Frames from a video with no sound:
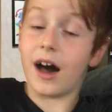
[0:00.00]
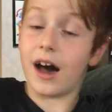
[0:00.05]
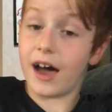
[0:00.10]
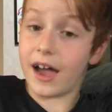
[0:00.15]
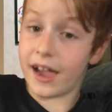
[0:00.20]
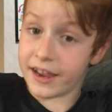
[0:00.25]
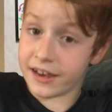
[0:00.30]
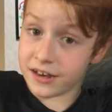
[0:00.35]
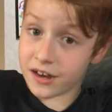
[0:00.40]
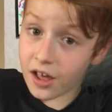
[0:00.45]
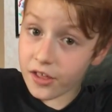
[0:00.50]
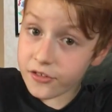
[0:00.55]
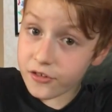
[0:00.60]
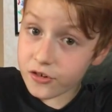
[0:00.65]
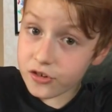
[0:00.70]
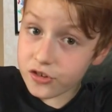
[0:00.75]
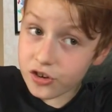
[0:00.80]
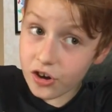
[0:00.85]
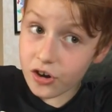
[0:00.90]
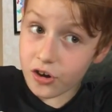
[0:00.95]

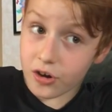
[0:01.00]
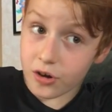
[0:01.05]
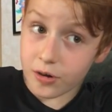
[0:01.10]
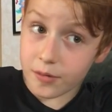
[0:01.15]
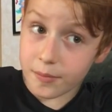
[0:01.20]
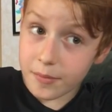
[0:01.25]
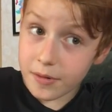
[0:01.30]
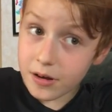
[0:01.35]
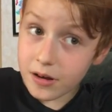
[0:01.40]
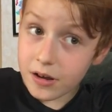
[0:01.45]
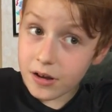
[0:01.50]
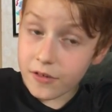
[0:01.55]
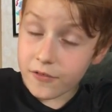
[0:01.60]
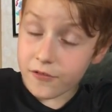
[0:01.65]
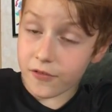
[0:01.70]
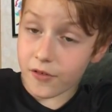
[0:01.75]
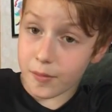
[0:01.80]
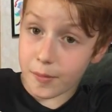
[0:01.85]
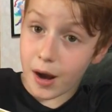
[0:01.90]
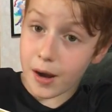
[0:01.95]
another term
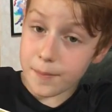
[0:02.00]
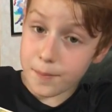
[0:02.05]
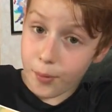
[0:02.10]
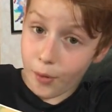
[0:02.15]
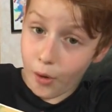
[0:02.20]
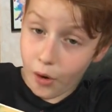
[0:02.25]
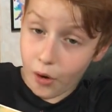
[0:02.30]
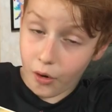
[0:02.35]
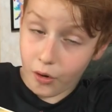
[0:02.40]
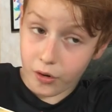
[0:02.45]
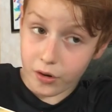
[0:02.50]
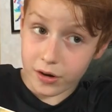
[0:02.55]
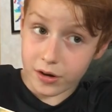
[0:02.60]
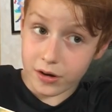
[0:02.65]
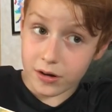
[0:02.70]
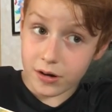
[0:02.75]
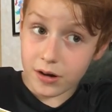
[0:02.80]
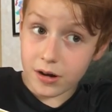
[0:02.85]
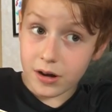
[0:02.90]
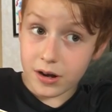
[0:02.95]
for my
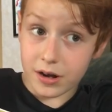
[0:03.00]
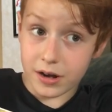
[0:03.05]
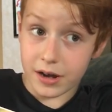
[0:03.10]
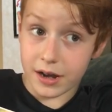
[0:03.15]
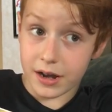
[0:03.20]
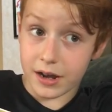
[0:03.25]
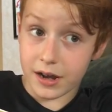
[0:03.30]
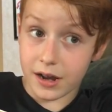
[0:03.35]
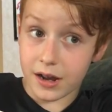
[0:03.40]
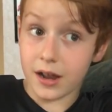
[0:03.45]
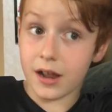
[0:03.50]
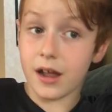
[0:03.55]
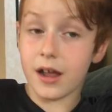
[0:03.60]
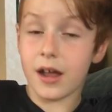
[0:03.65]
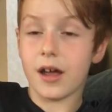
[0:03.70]
party,